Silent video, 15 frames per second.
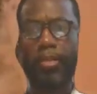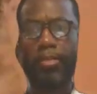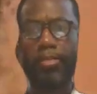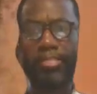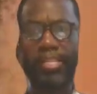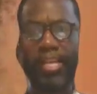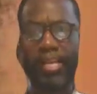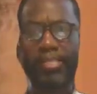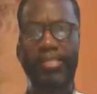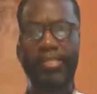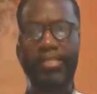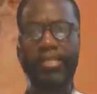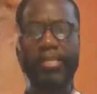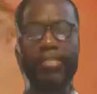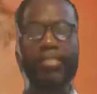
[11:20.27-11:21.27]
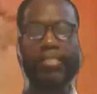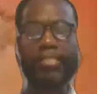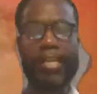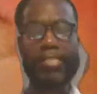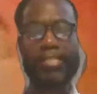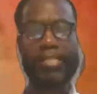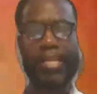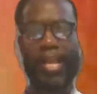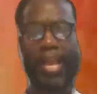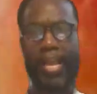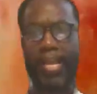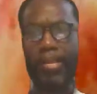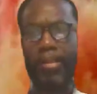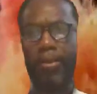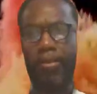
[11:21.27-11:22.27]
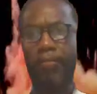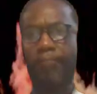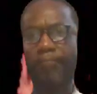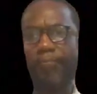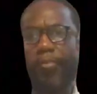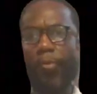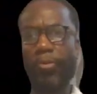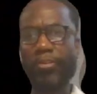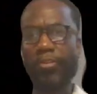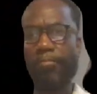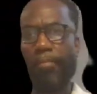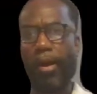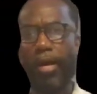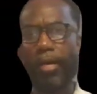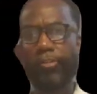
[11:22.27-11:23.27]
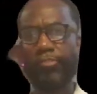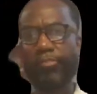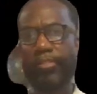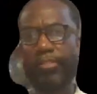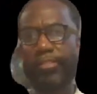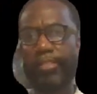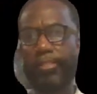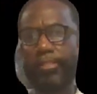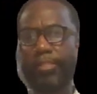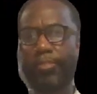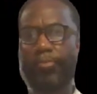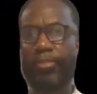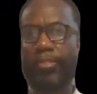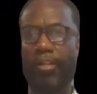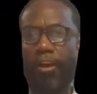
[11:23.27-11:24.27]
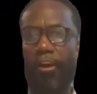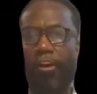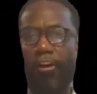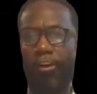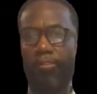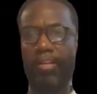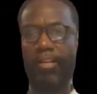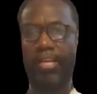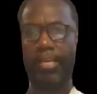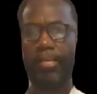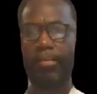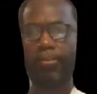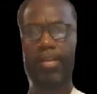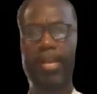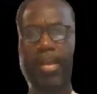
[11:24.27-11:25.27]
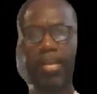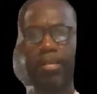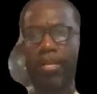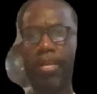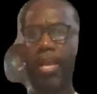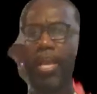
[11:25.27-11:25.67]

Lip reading: section in section 8 for the modern statistics with an R link. Okay.